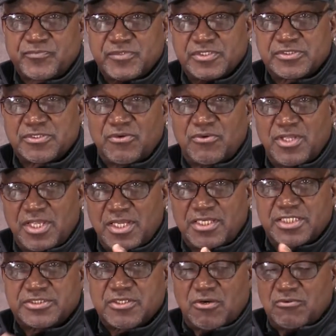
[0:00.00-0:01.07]
So
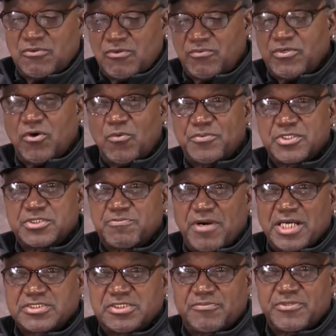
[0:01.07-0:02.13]
let's go. We're going to open this
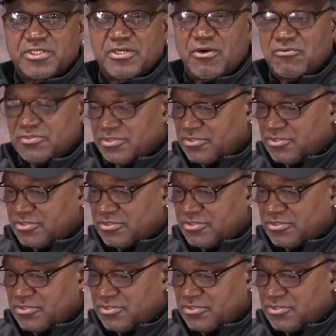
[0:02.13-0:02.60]
box up and go.